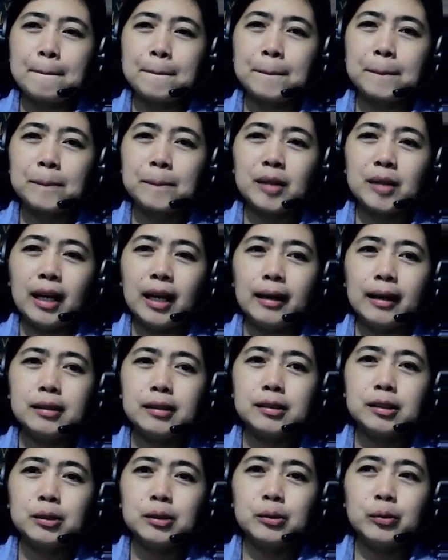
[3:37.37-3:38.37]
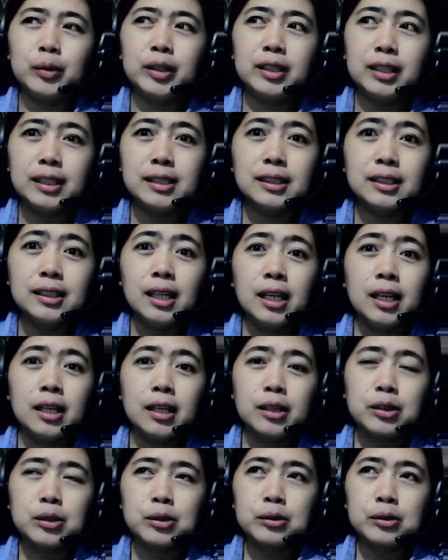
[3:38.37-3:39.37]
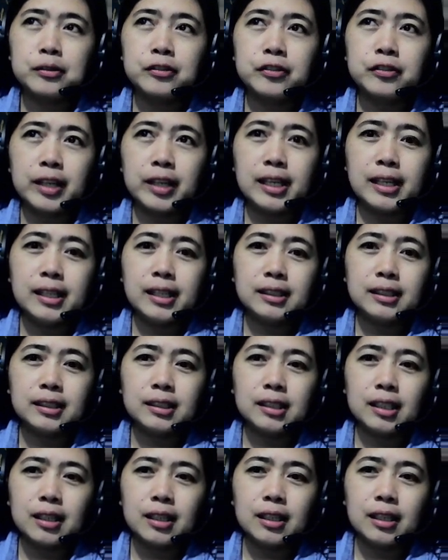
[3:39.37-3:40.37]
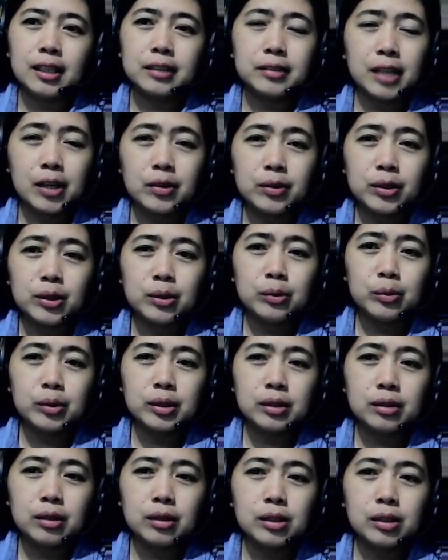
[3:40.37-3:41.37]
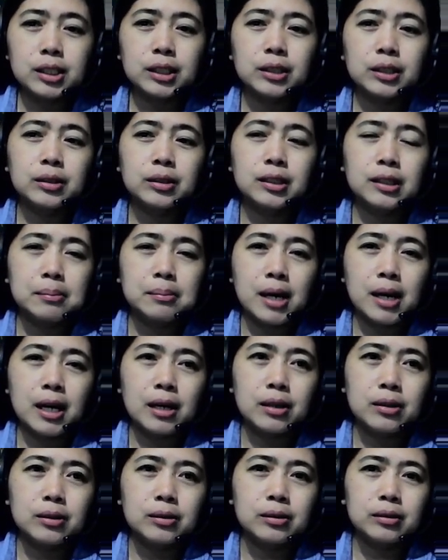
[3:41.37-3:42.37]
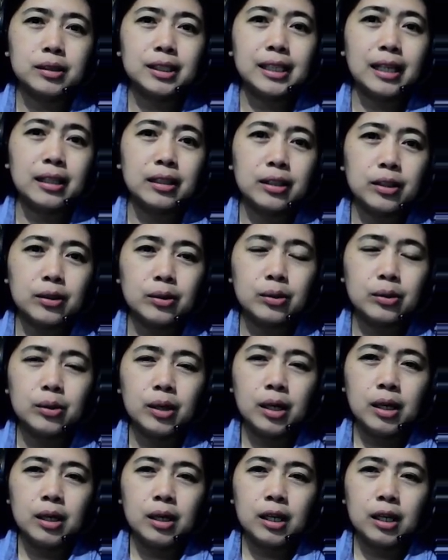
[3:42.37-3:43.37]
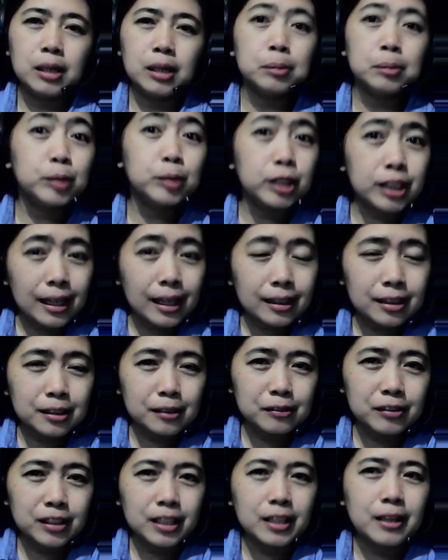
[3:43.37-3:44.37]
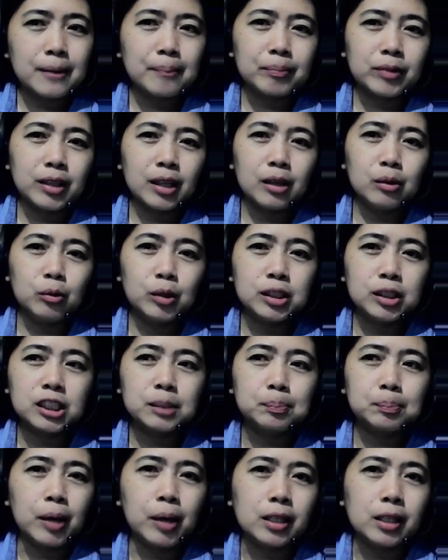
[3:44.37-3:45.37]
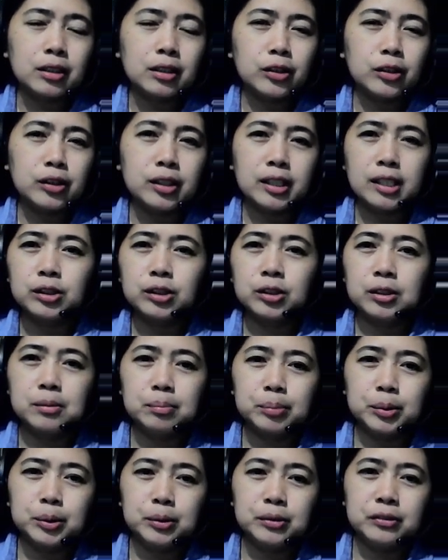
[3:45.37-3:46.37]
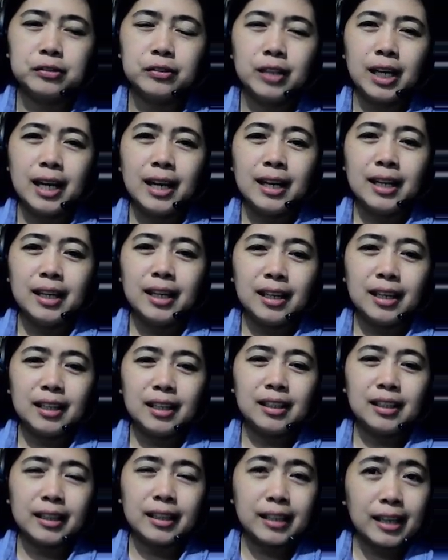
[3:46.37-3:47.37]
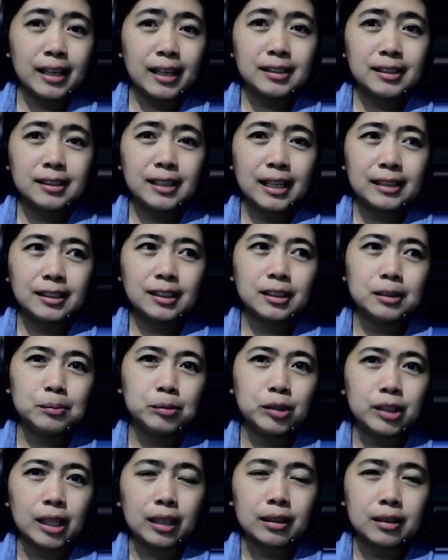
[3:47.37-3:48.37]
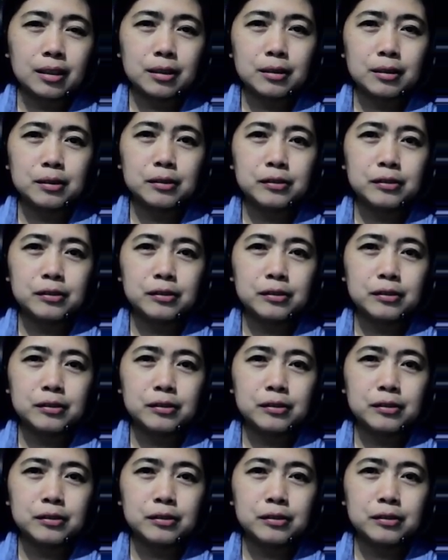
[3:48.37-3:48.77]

Okay, so with this, your friends around you will also somehow tell you objectively, okay, which part you need to improve. And again, that's objective